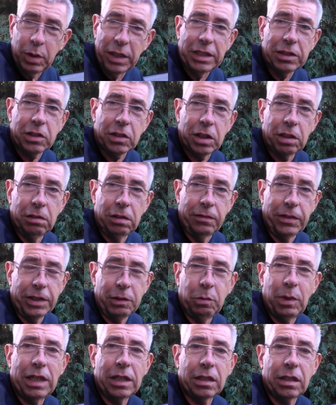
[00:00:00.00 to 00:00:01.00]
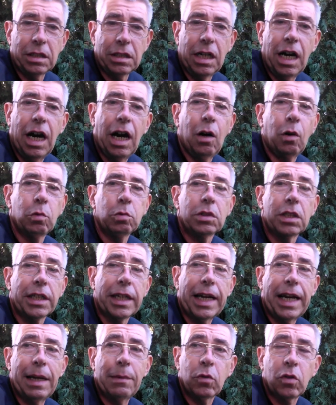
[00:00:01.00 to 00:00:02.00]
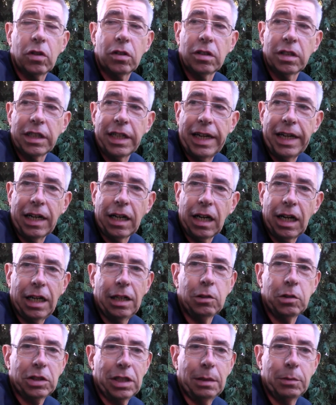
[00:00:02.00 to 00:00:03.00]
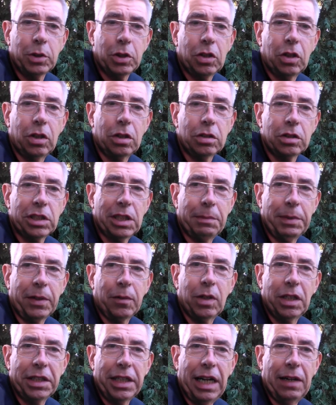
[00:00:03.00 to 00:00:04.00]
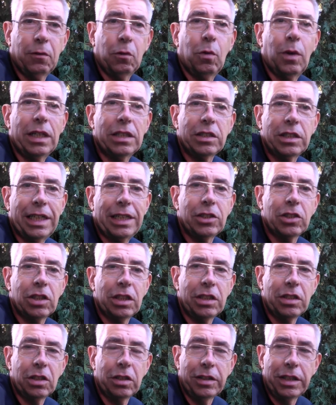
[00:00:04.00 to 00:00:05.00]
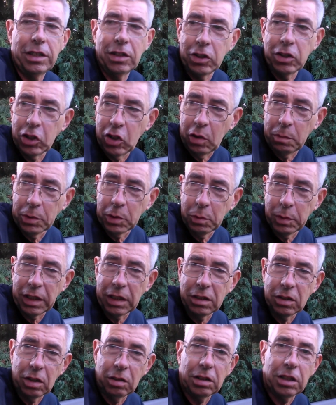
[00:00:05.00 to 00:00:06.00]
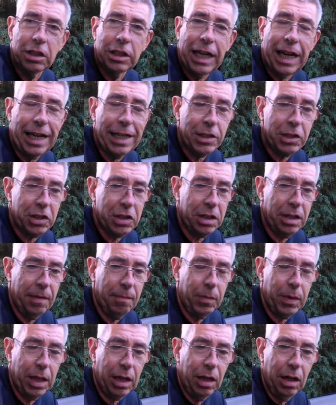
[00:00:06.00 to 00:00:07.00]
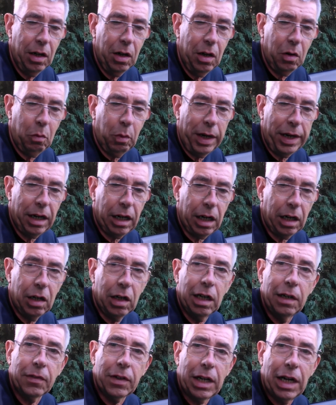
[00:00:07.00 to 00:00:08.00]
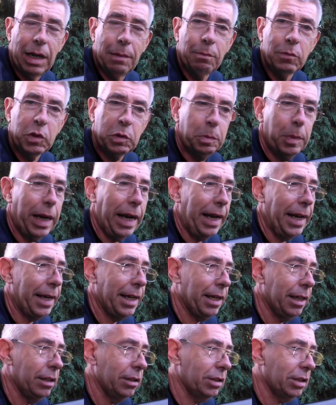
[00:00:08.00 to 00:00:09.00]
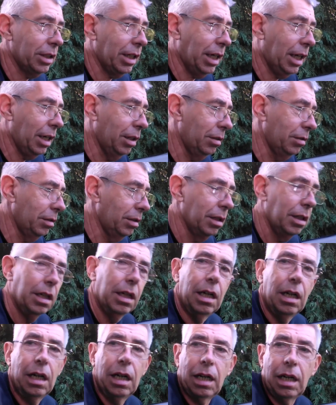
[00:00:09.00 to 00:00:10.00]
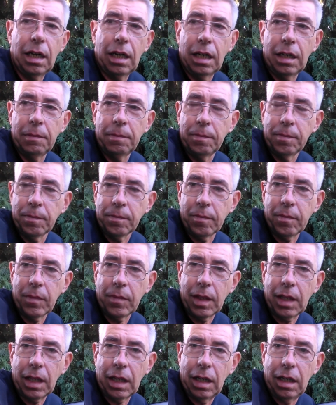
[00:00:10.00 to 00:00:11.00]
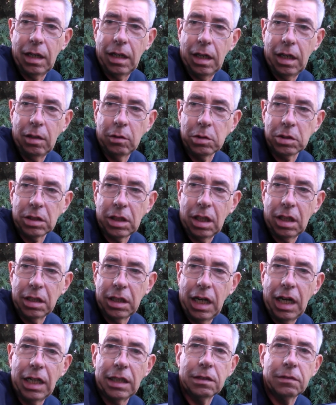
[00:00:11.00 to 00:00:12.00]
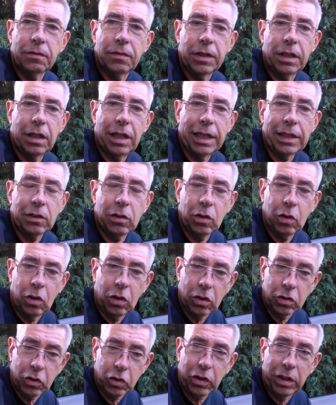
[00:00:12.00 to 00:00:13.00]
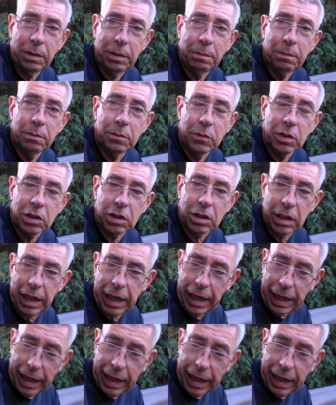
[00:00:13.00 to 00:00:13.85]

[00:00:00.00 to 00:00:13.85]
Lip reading: When there's two of you, one can hold the camera and get a close-up shot on something while the other one's actually doing the job. So we're going to do the dash when Clive comes back. So I'll start the hunt for like door trims